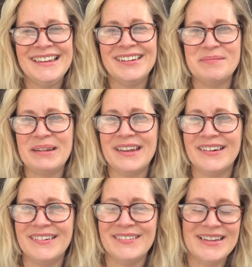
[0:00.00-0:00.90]
got a bit
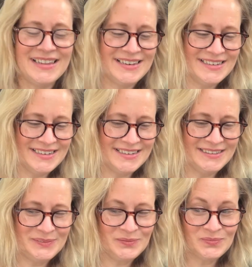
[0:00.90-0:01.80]
carried away then, didn't I?
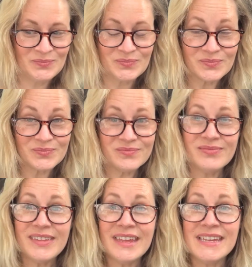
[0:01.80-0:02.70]

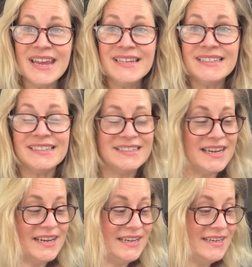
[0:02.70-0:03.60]

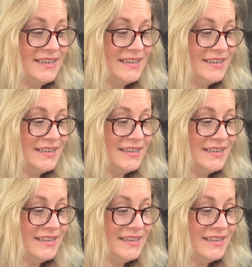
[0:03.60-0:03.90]
Yesterday,